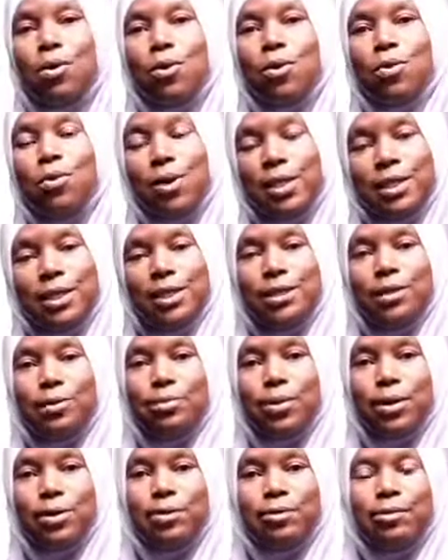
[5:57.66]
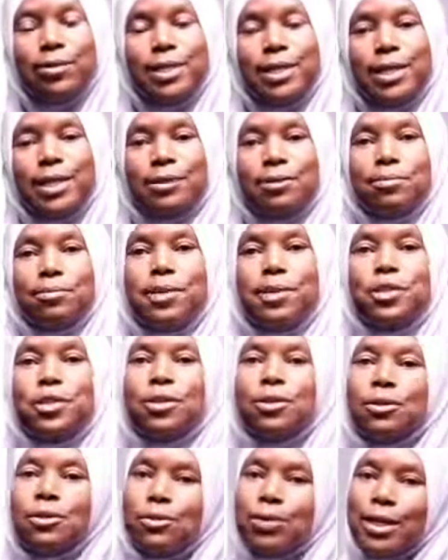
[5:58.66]
What is the work of a dustbin,
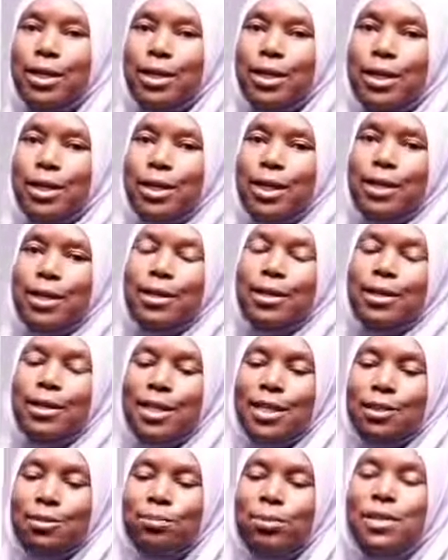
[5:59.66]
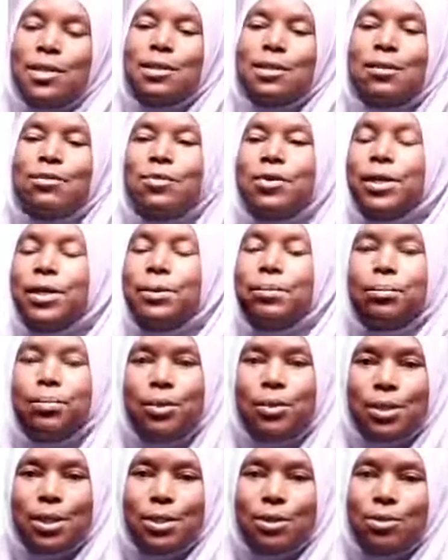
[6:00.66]
children? Dustbins are very
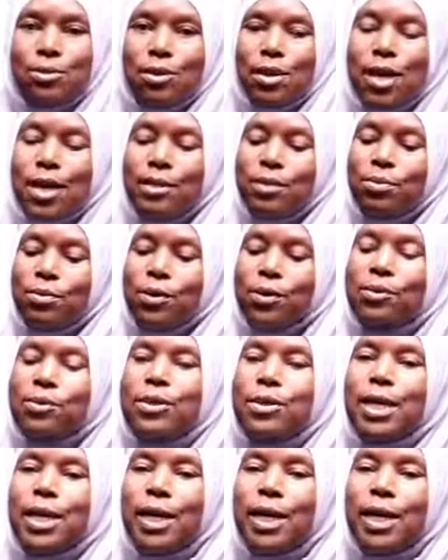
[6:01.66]
important to us because they